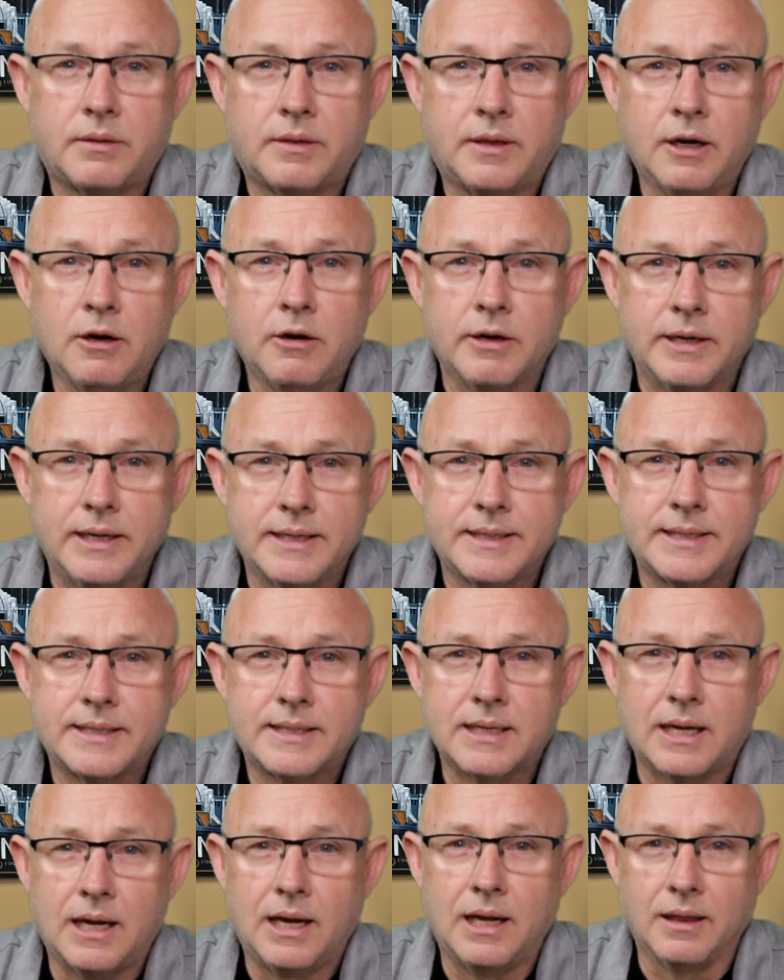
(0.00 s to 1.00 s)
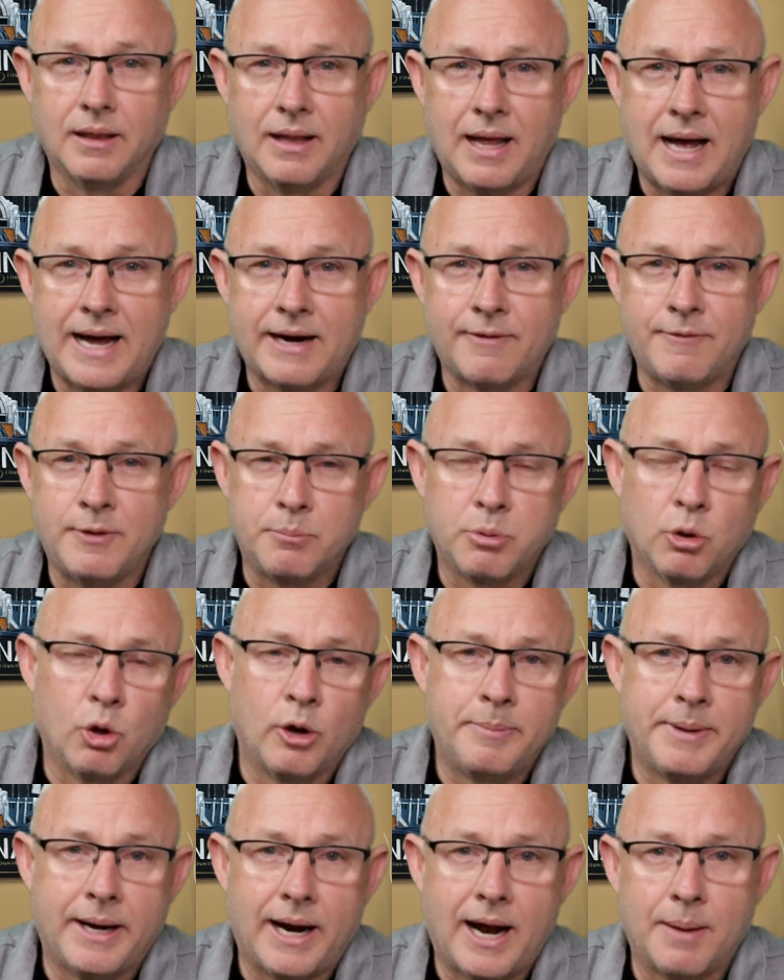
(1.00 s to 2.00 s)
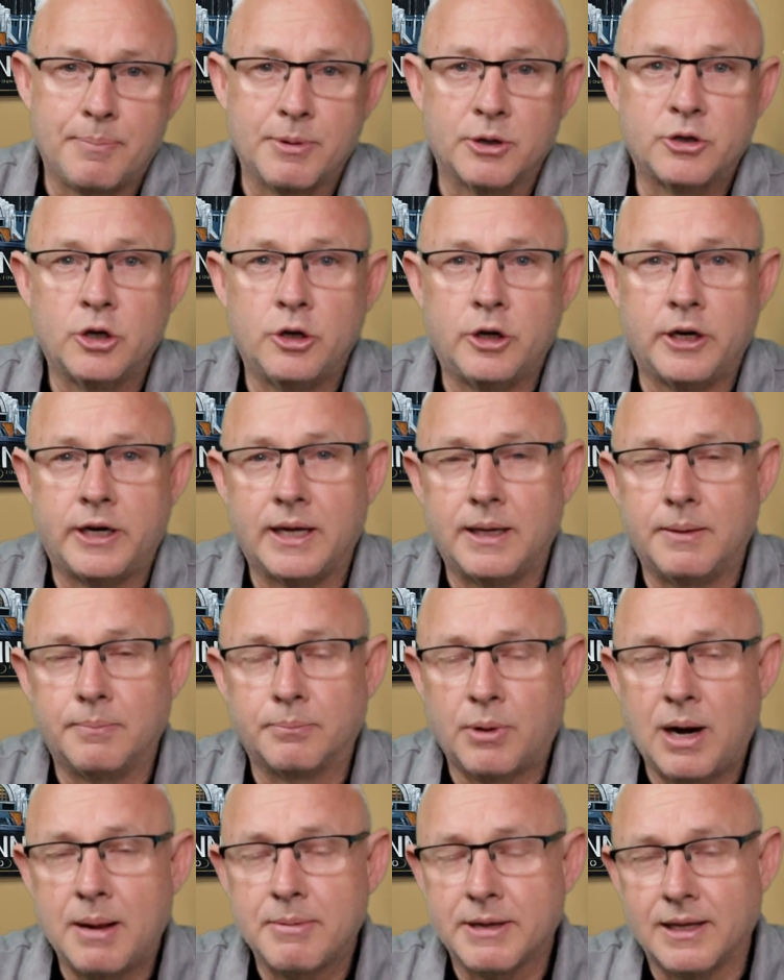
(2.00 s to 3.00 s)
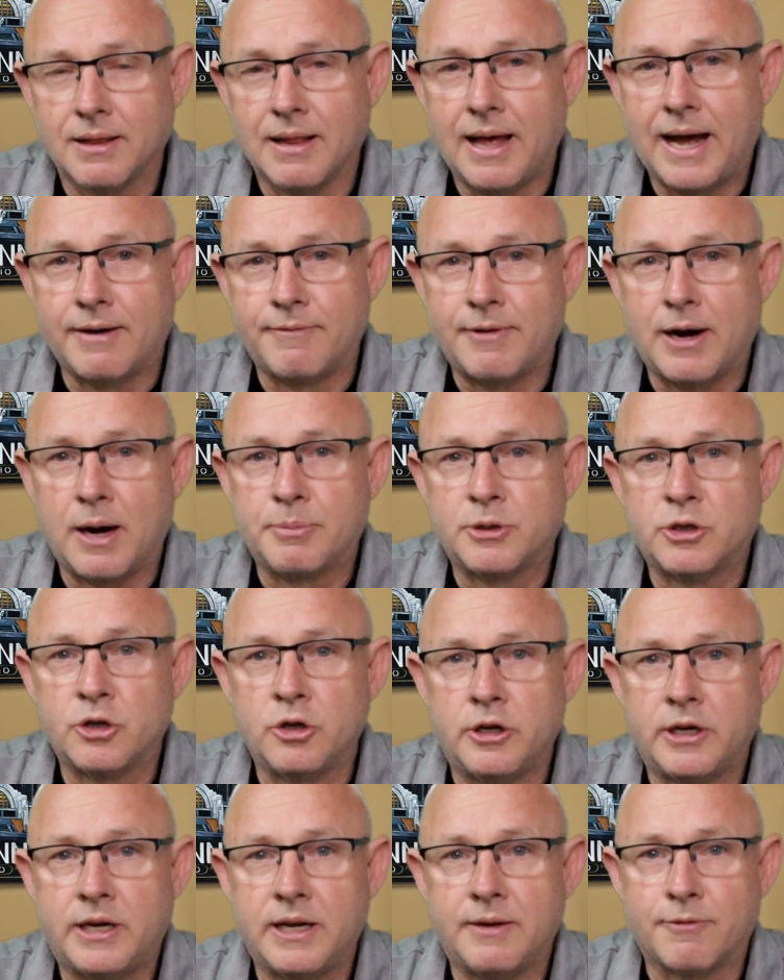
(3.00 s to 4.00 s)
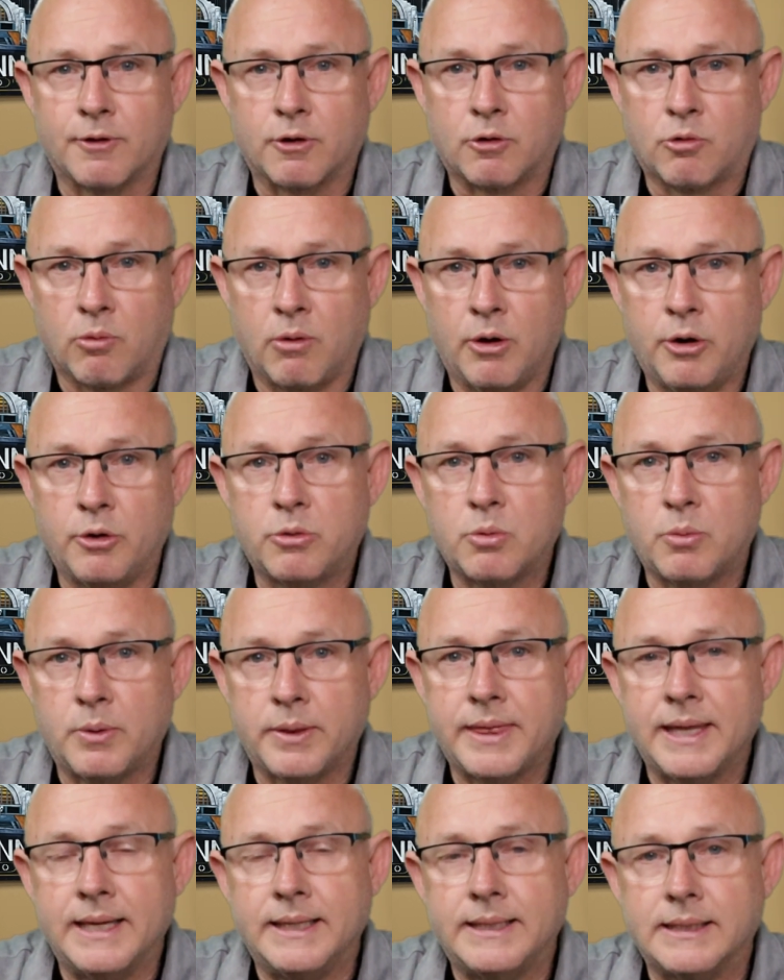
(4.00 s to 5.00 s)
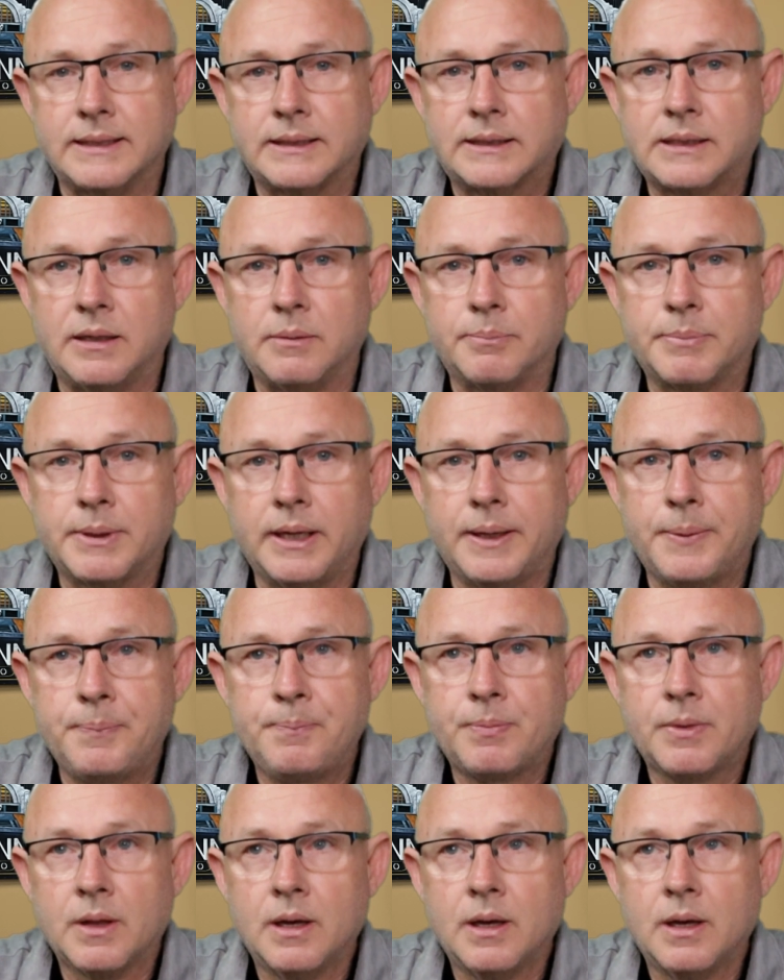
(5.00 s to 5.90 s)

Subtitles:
there is a lot of employment opportunity and probably a lot of opportunity for growth within this company.